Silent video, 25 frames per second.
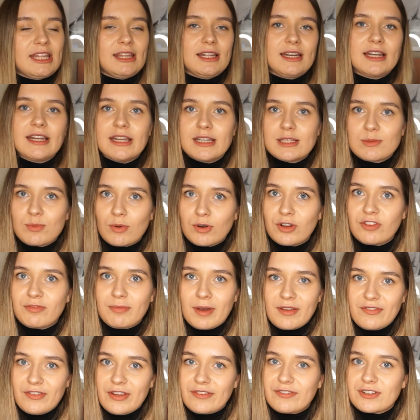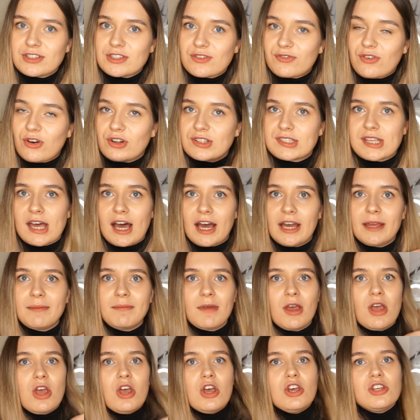that it is one of my favourites of all time,